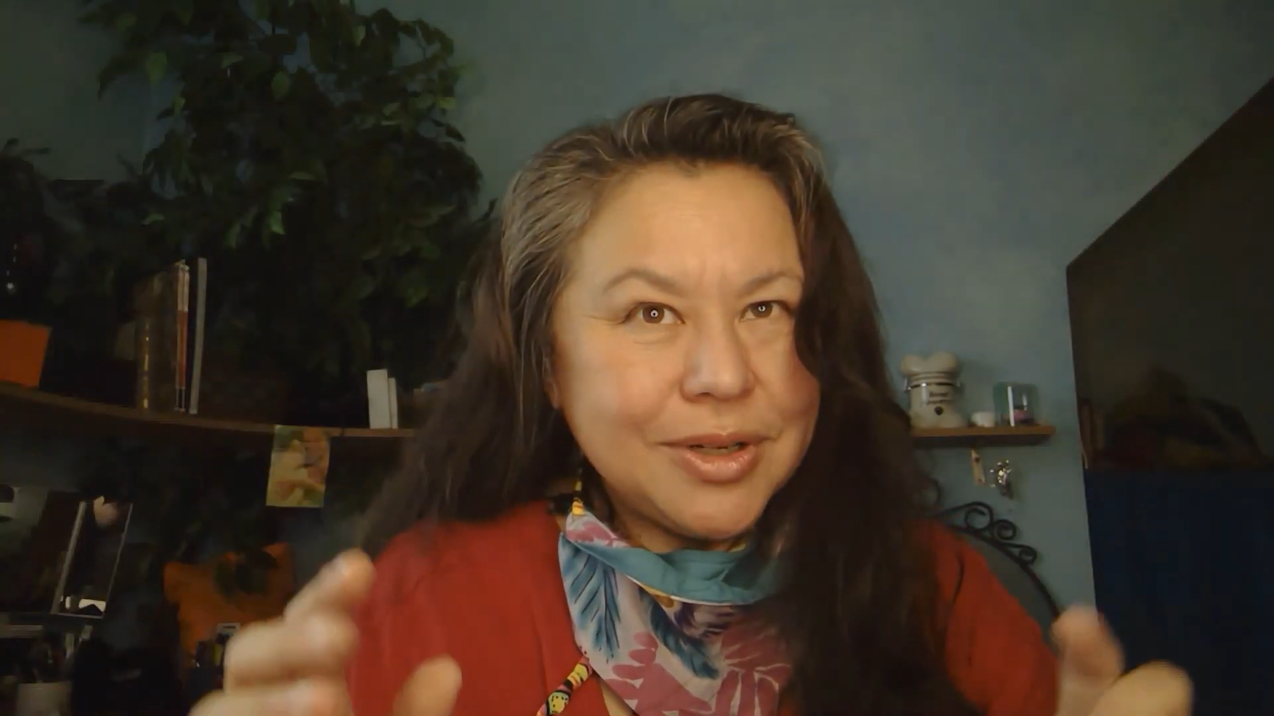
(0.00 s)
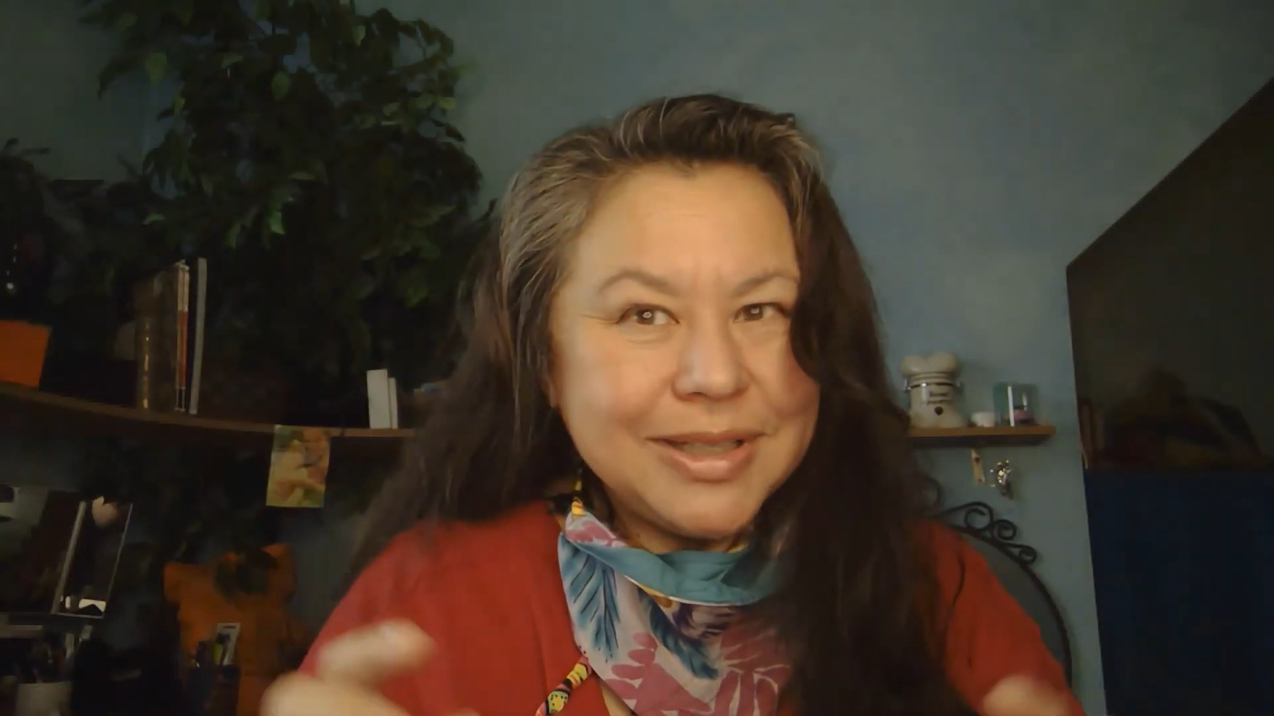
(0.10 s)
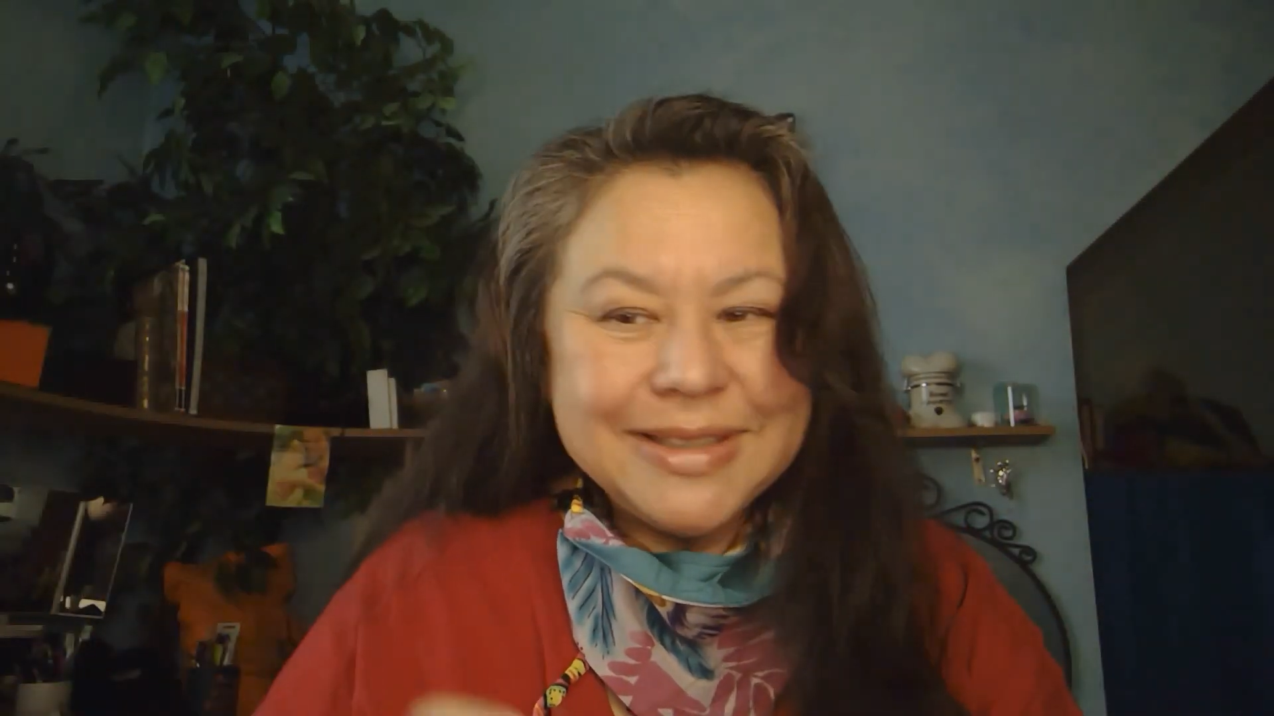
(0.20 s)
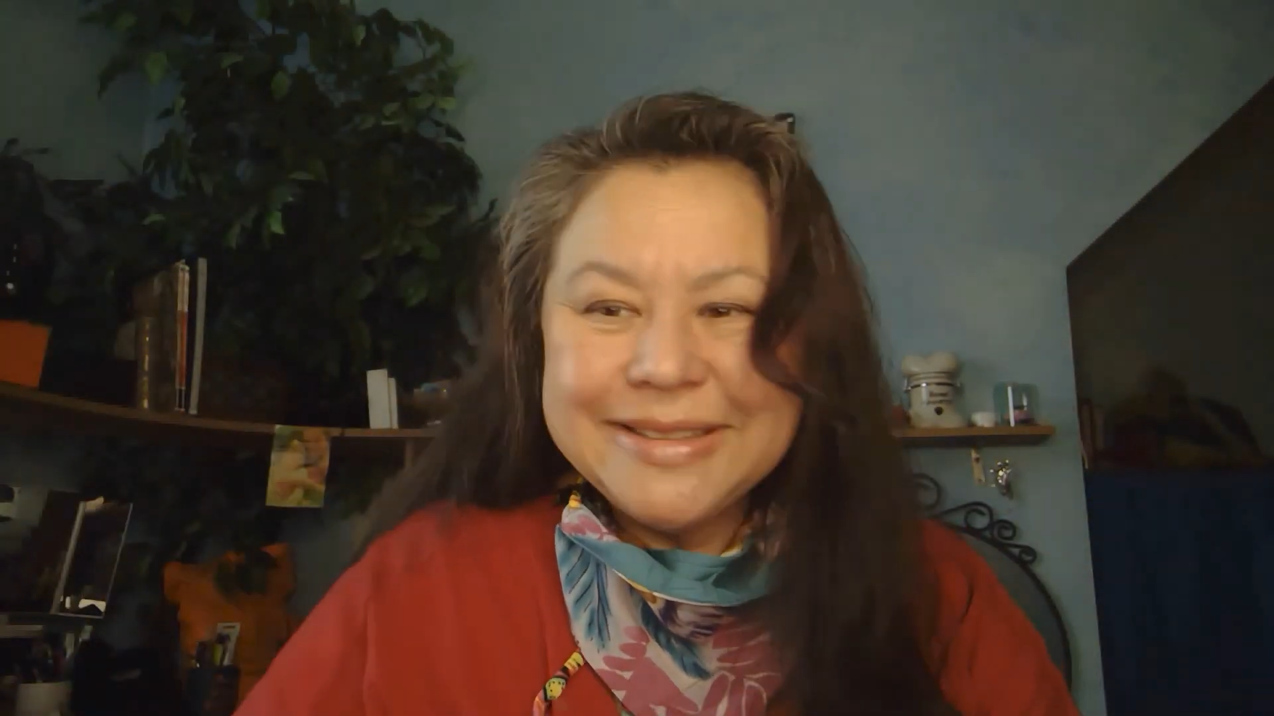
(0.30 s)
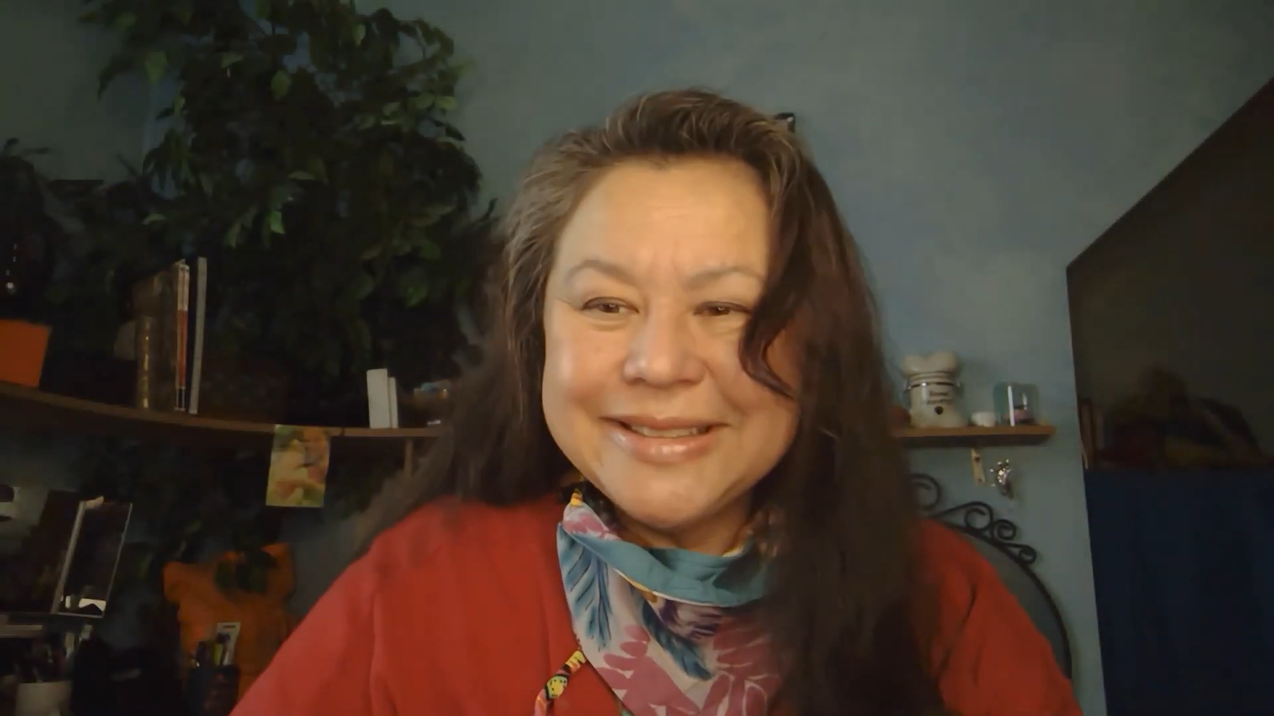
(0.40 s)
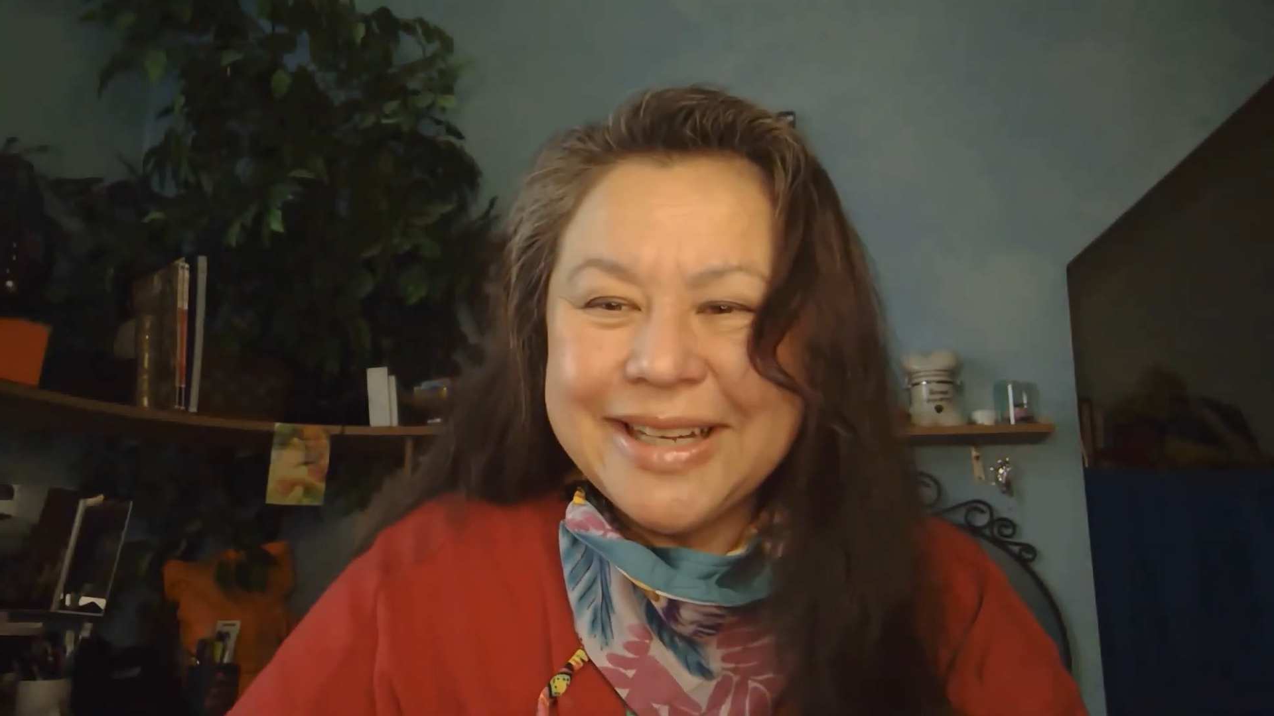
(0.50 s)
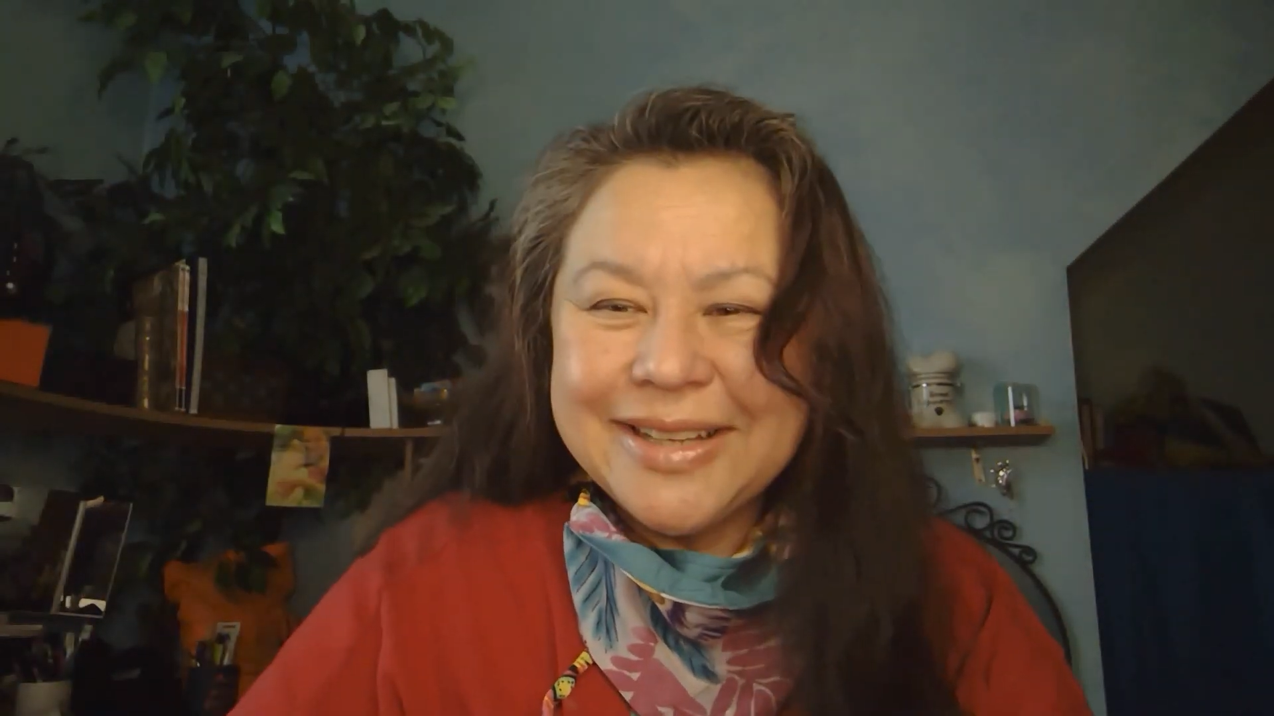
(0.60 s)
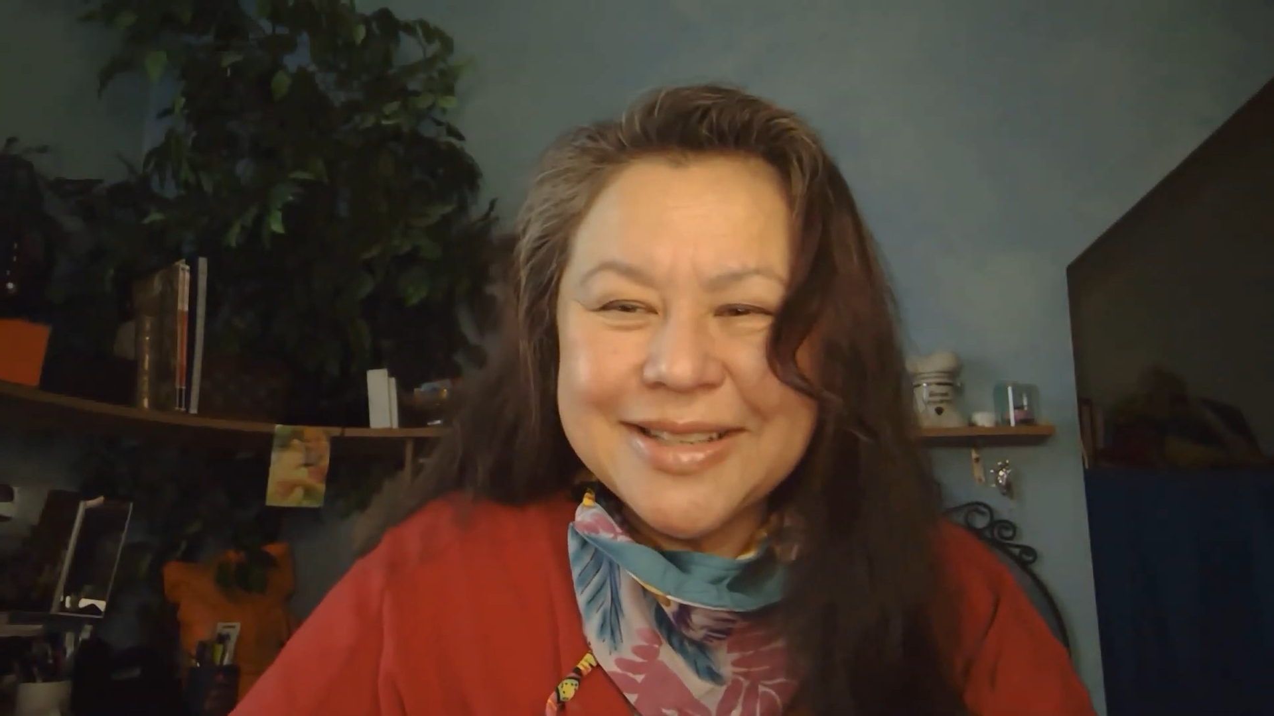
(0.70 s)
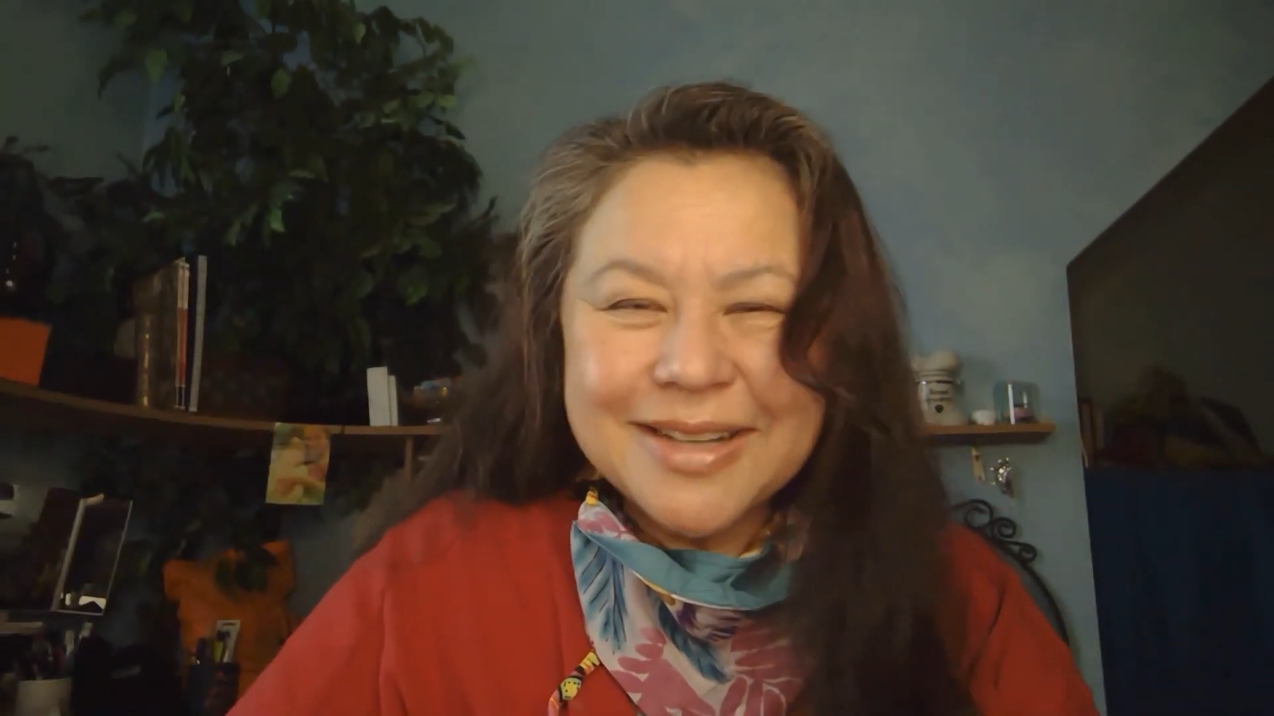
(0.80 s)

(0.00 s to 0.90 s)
later.